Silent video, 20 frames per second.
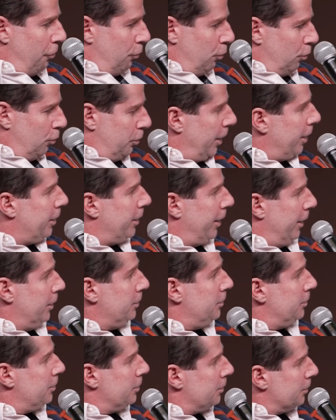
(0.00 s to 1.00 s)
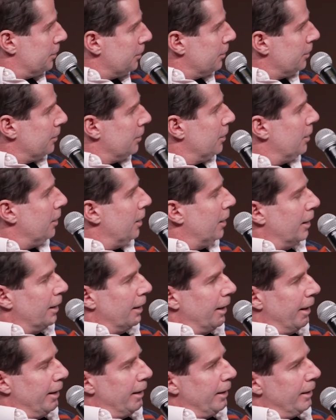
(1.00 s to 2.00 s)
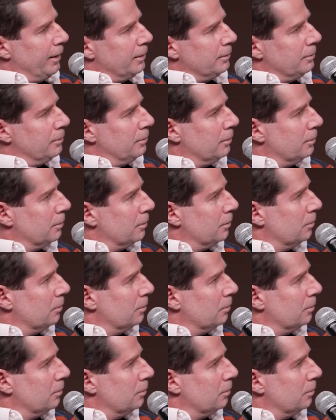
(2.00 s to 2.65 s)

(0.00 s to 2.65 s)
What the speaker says: through decades, and